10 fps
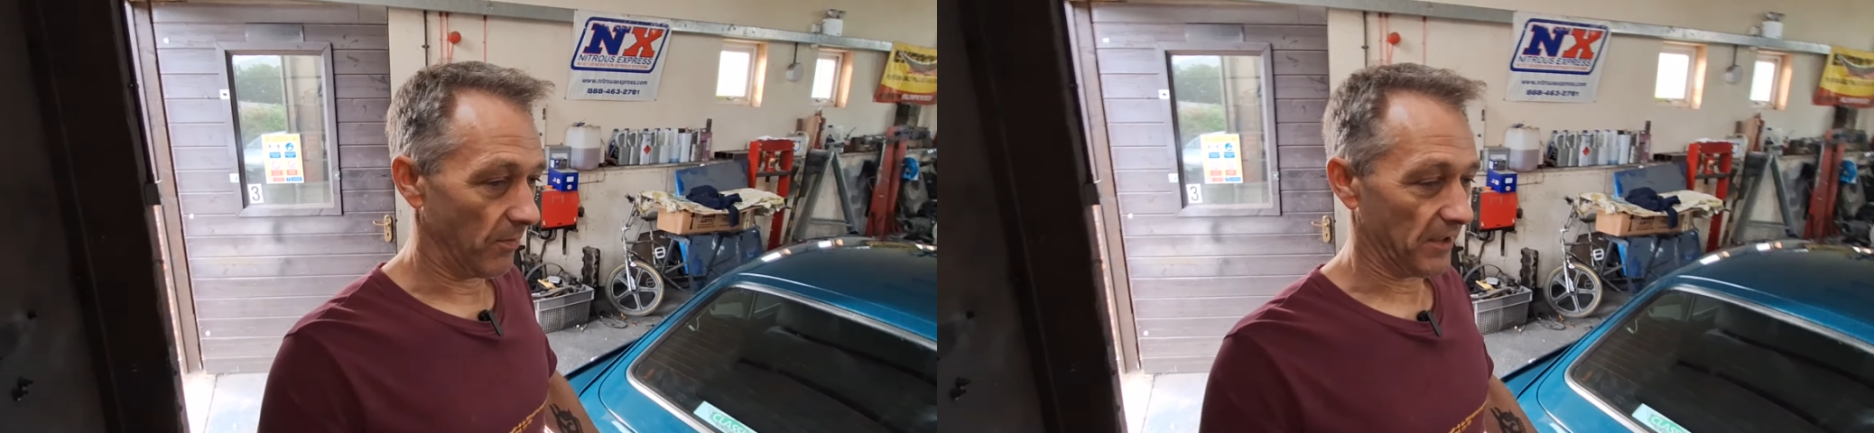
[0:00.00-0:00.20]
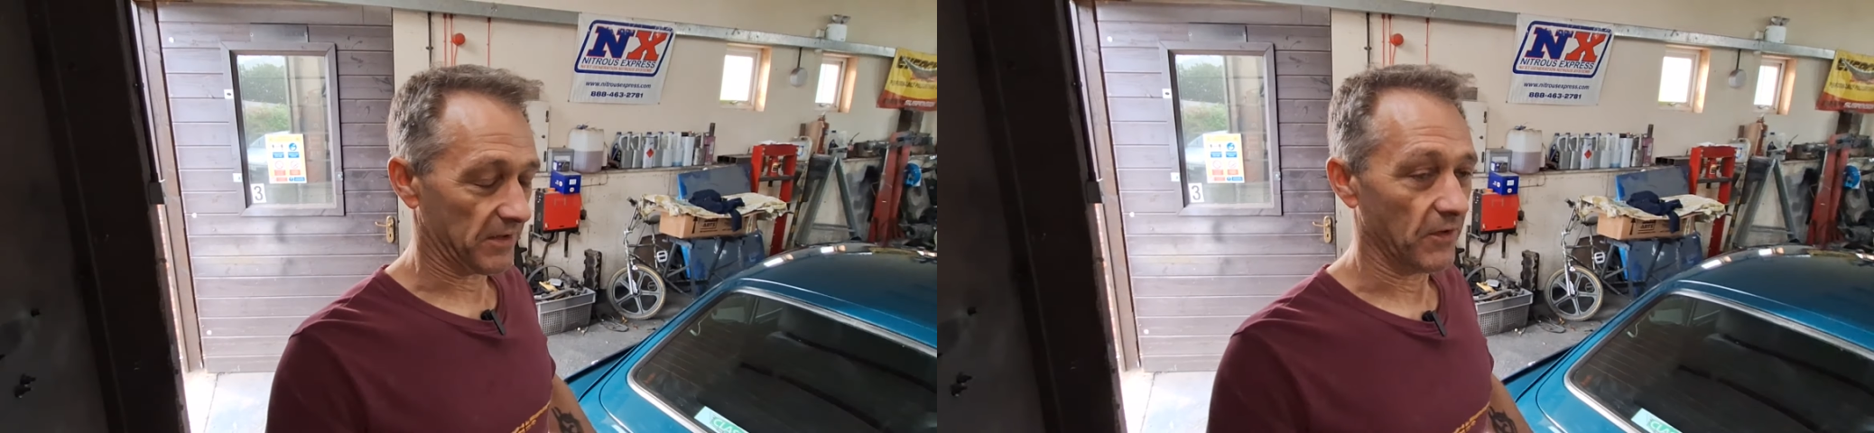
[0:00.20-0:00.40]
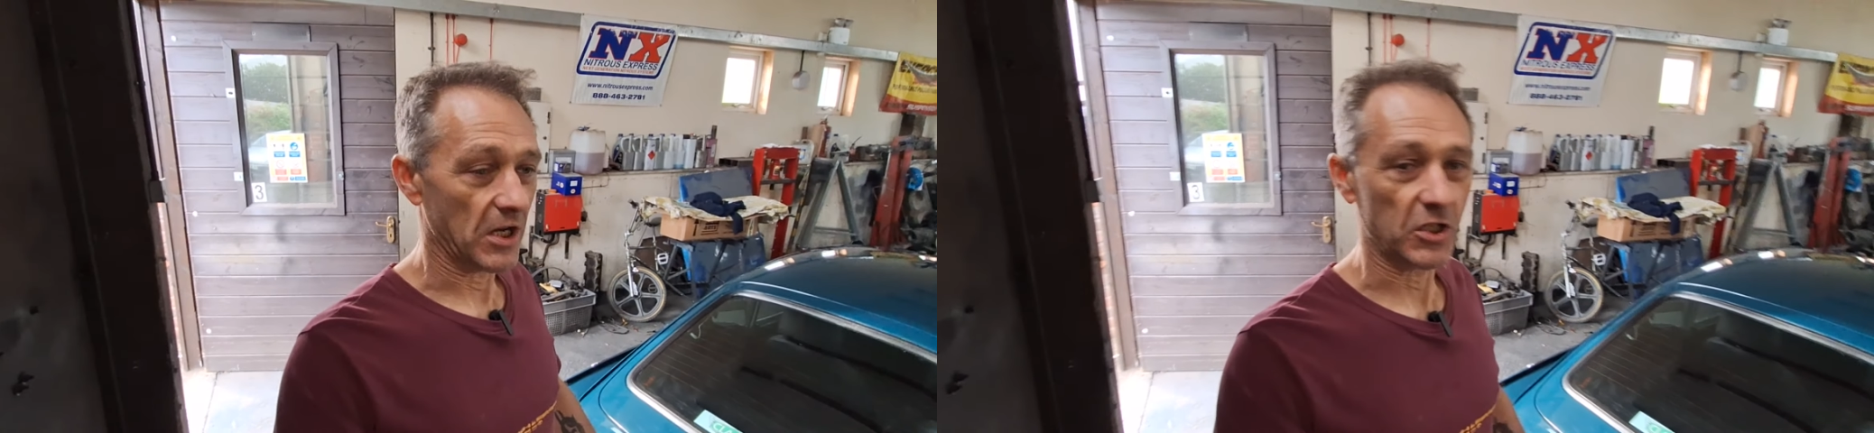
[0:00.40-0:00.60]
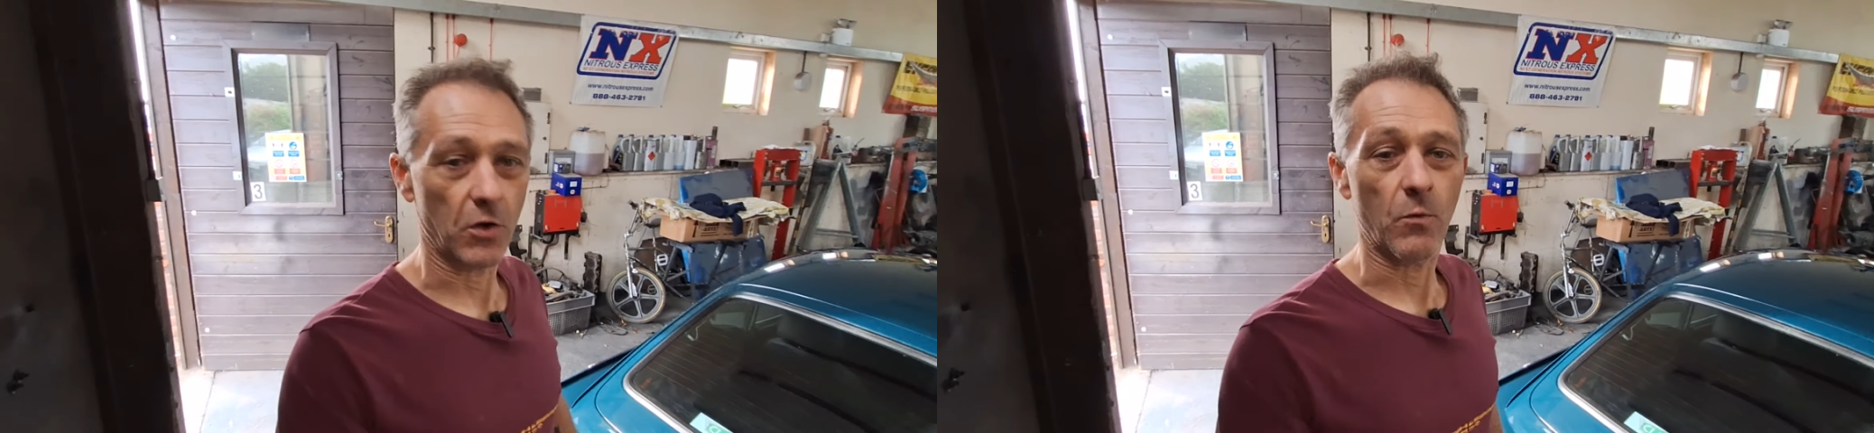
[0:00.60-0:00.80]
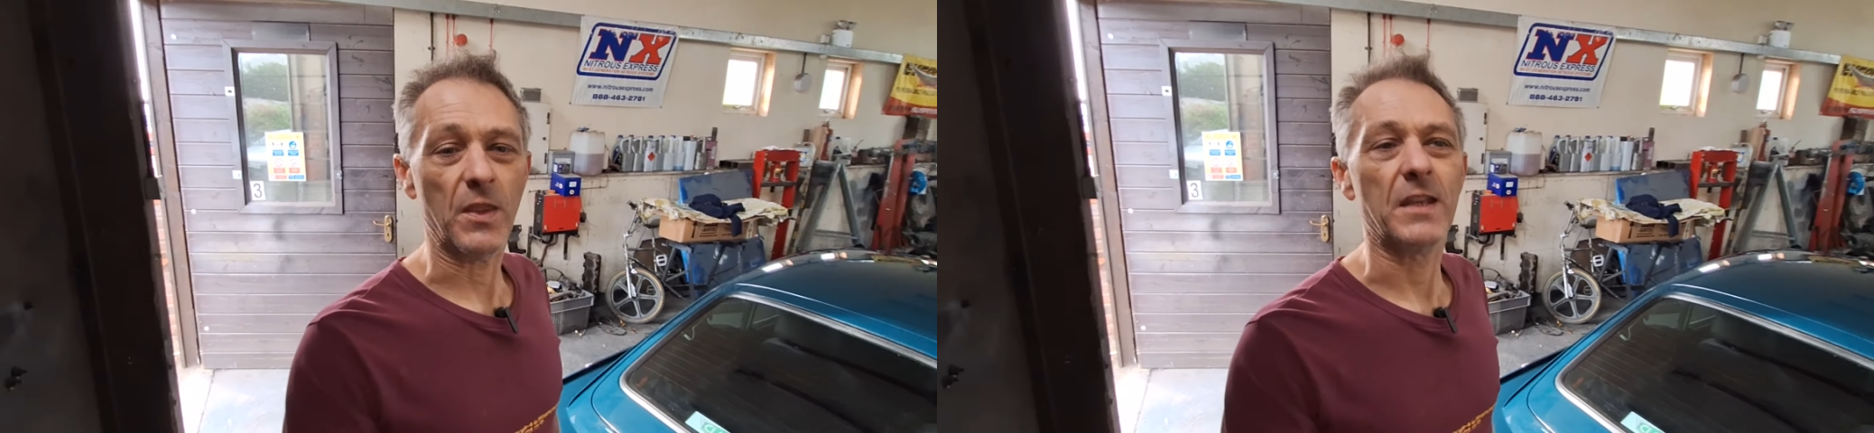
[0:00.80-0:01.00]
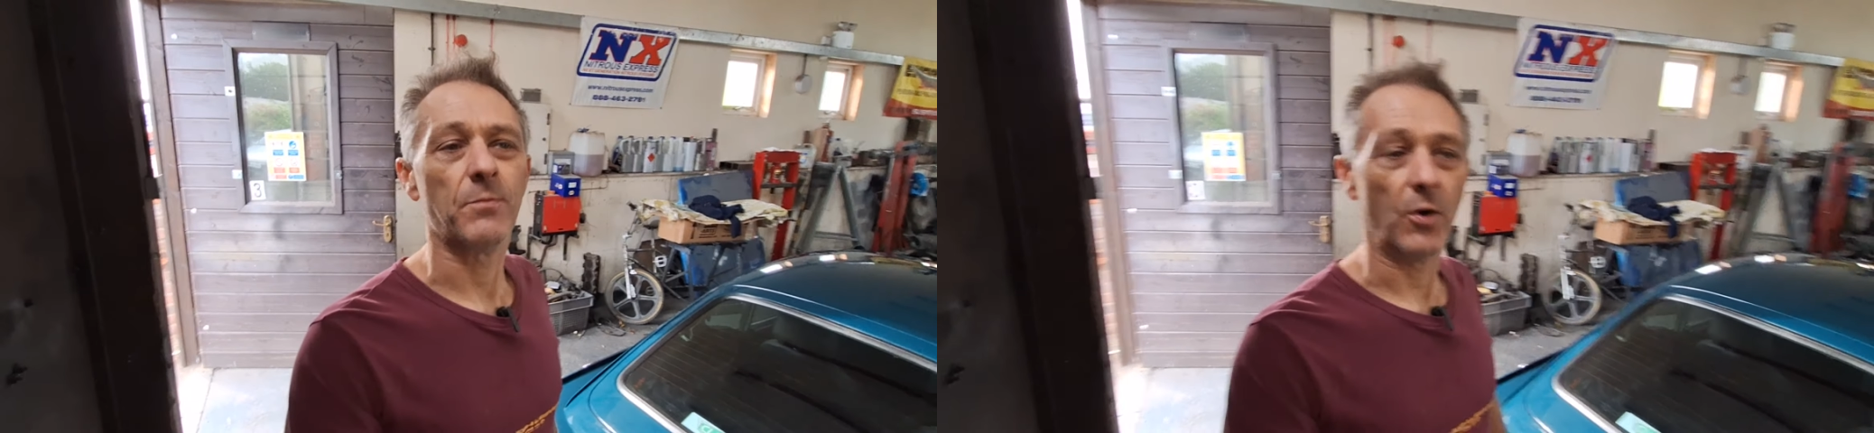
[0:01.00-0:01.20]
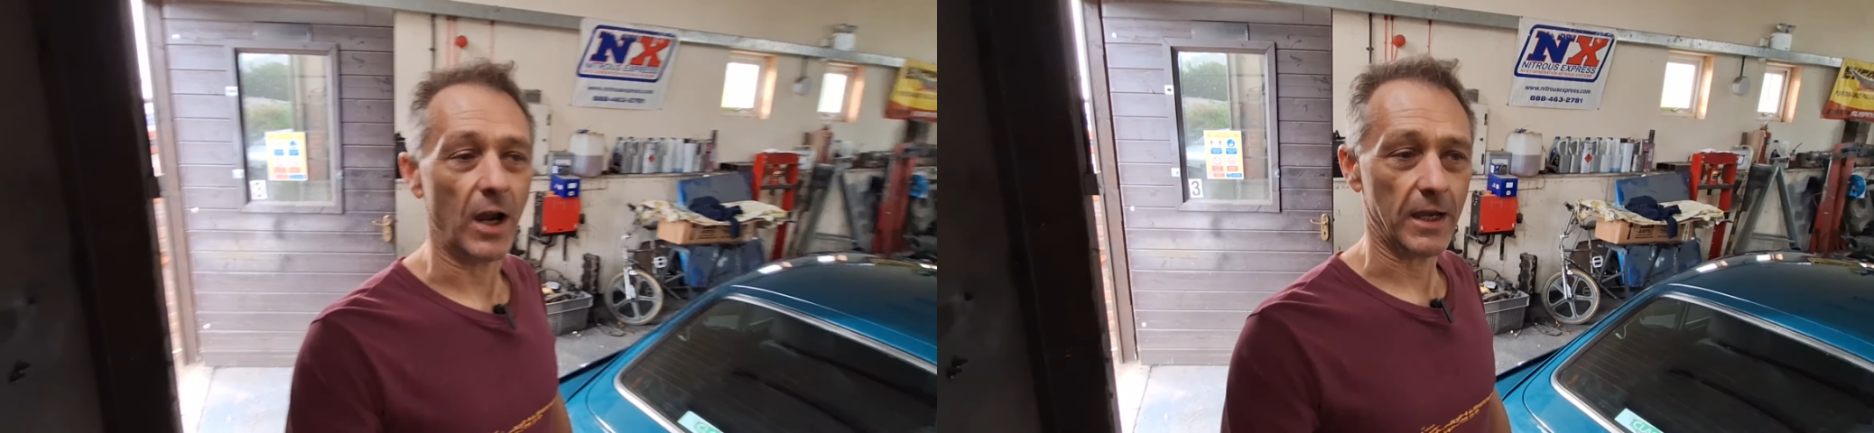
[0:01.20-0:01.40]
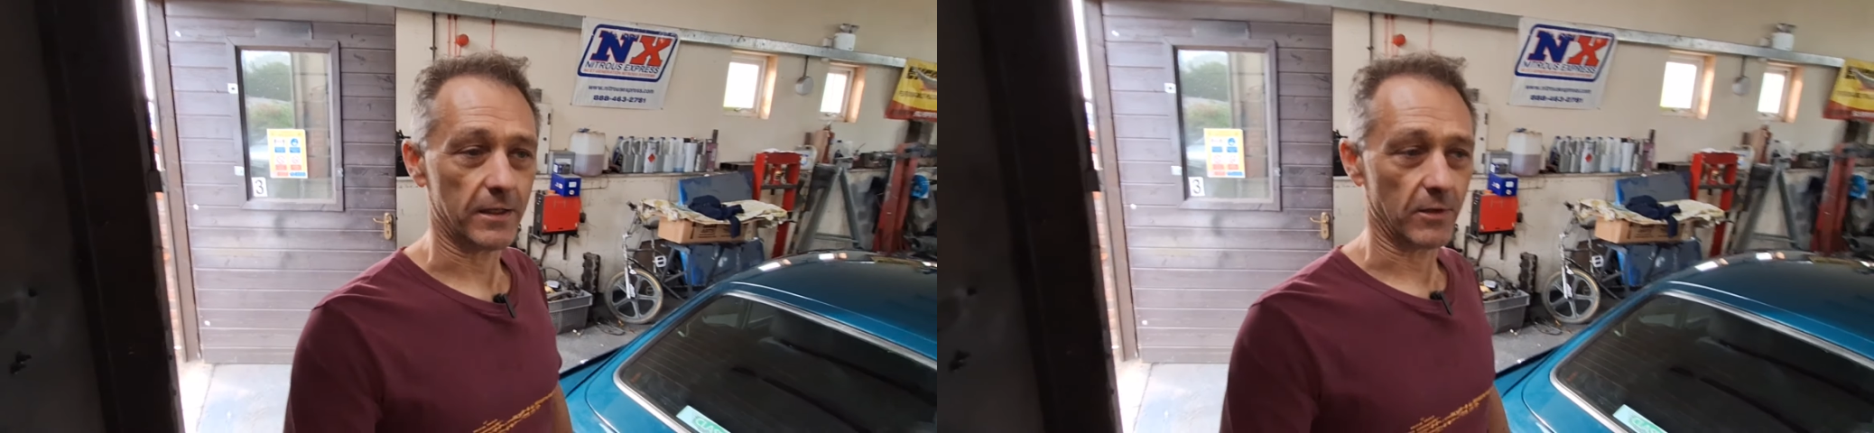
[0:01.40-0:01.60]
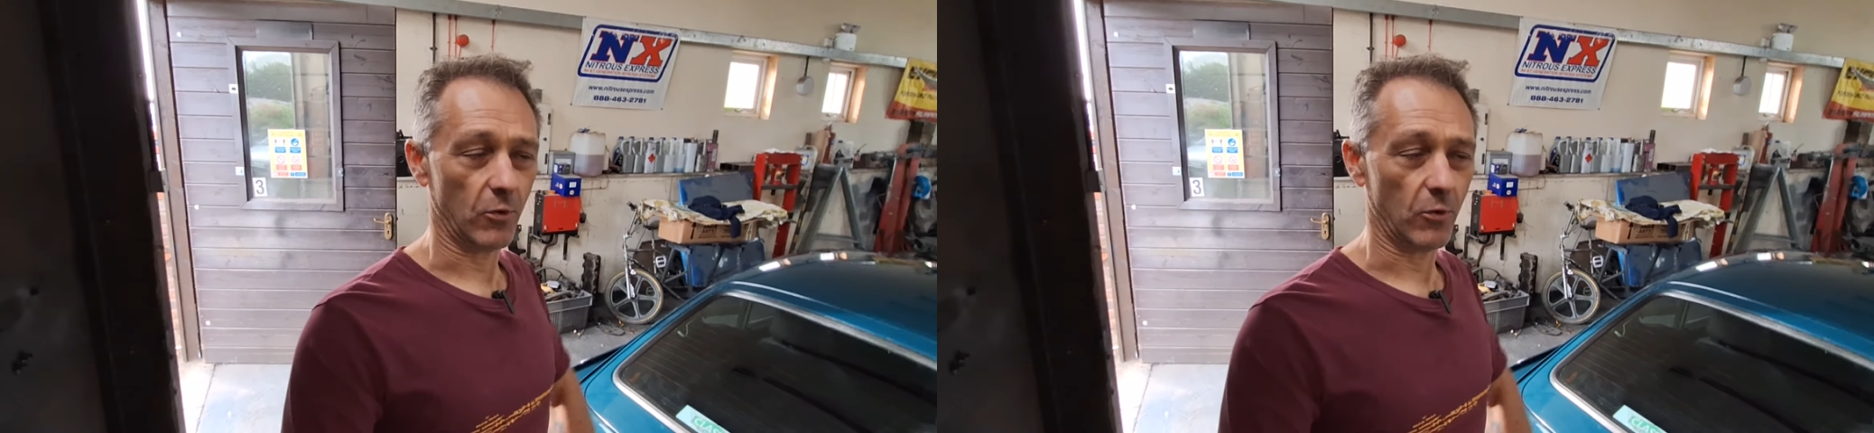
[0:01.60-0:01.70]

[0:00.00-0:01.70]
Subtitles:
bit of an issue with its brakes.